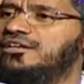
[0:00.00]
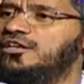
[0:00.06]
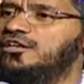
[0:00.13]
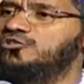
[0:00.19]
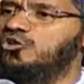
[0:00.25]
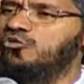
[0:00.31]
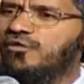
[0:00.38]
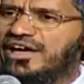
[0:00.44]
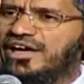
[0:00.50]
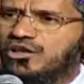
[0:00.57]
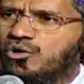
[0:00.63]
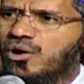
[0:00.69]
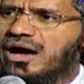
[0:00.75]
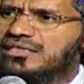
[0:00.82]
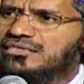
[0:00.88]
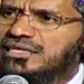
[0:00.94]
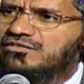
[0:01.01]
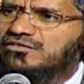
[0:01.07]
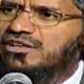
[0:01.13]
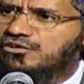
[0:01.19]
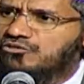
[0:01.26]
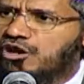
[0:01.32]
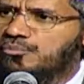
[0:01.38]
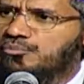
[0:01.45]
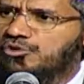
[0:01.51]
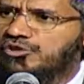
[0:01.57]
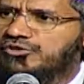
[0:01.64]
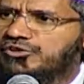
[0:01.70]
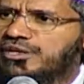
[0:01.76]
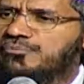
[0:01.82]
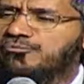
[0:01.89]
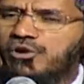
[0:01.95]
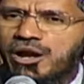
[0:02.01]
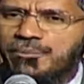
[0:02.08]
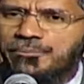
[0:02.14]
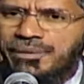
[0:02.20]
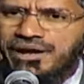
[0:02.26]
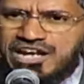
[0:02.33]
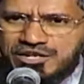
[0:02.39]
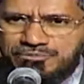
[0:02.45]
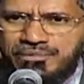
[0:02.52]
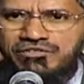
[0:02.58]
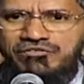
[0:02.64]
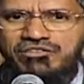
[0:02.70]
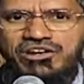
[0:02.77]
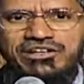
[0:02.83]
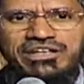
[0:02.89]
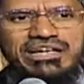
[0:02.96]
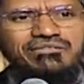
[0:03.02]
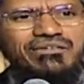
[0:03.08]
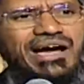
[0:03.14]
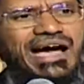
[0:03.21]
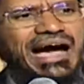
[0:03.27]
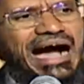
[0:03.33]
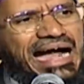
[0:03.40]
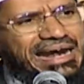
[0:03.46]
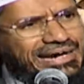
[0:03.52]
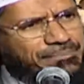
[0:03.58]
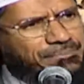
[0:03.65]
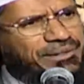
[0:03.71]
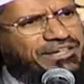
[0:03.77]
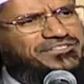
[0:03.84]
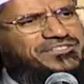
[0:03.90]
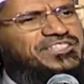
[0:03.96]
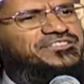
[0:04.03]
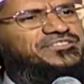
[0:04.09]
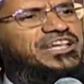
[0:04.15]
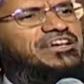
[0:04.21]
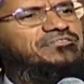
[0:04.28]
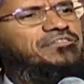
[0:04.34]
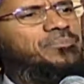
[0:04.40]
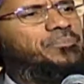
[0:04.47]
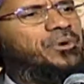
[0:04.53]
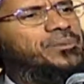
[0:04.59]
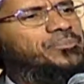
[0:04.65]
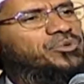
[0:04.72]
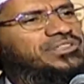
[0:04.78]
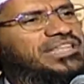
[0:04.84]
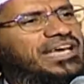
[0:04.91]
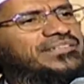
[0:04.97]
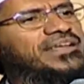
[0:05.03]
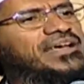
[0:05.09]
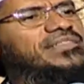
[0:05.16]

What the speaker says: So when you ask even a non-Muslim, what punishment will you give? 100% said we'll put him to death.